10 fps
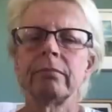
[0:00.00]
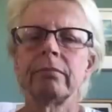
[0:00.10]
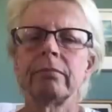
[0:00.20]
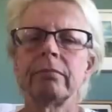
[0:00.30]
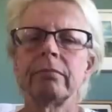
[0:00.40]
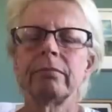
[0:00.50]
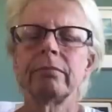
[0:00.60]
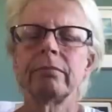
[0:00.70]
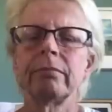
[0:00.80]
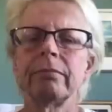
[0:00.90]

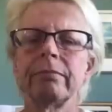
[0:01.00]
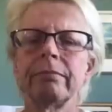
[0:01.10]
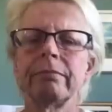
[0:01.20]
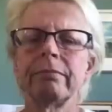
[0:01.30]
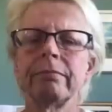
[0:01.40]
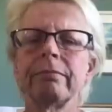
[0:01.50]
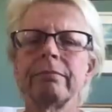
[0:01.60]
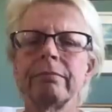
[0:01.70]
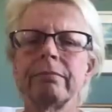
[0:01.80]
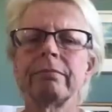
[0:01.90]

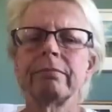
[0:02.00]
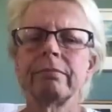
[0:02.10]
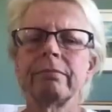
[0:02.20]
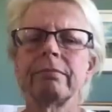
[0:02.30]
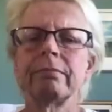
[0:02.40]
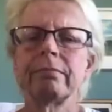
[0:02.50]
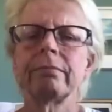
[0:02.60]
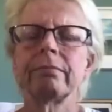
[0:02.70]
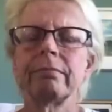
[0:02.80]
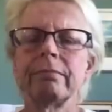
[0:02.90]

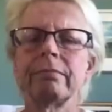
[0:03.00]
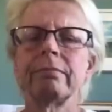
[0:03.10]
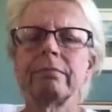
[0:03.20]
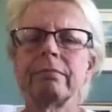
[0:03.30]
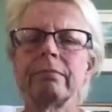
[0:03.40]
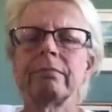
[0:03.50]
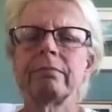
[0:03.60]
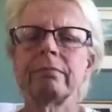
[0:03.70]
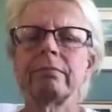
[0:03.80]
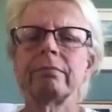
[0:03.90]

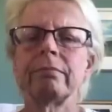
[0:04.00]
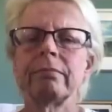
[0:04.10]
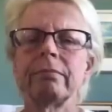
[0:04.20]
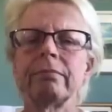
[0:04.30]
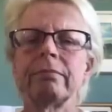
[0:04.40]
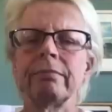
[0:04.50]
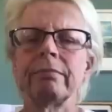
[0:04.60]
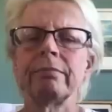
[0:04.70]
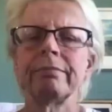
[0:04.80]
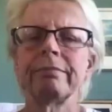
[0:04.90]

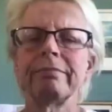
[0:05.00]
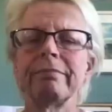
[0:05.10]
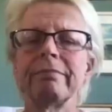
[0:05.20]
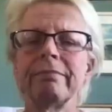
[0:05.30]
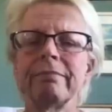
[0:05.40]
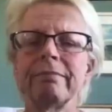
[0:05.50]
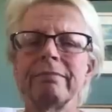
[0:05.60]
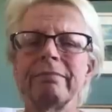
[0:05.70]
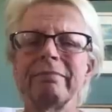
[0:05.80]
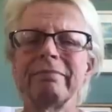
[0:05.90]

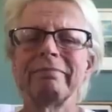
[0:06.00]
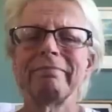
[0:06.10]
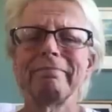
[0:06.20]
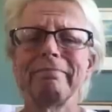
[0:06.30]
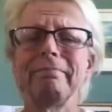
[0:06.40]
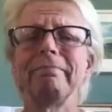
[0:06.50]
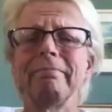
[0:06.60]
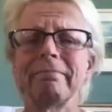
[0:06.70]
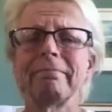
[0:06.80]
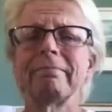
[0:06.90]

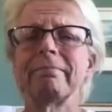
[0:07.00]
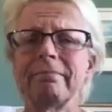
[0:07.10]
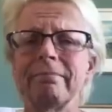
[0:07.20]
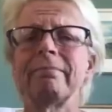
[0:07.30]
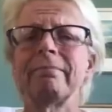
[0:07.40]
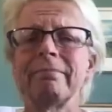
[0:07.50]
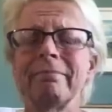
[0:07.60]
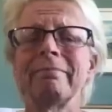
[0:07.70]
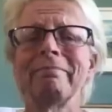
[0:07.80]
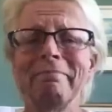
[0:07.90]
(not speaking)